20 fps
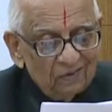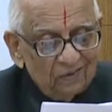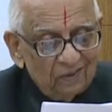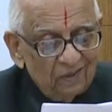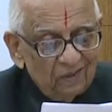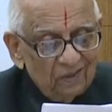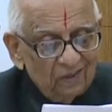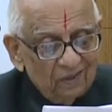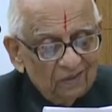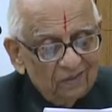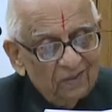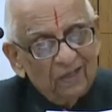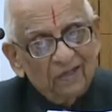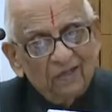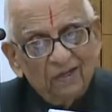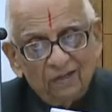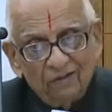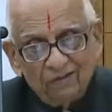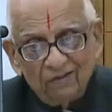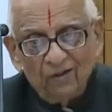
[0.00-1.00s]
The,
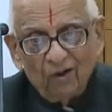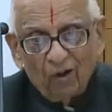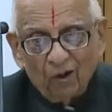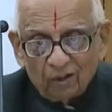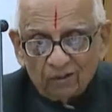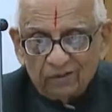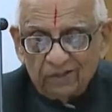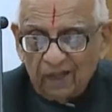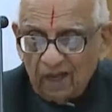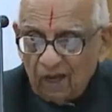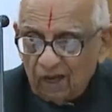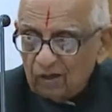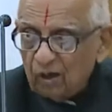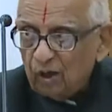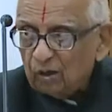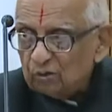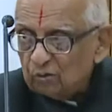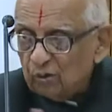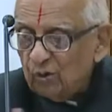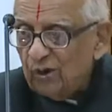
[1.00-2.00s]
then he, he, they had
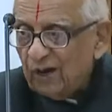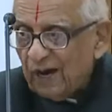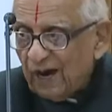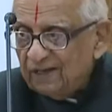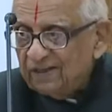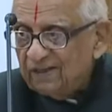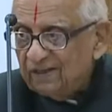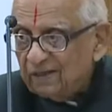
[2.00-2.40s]
also had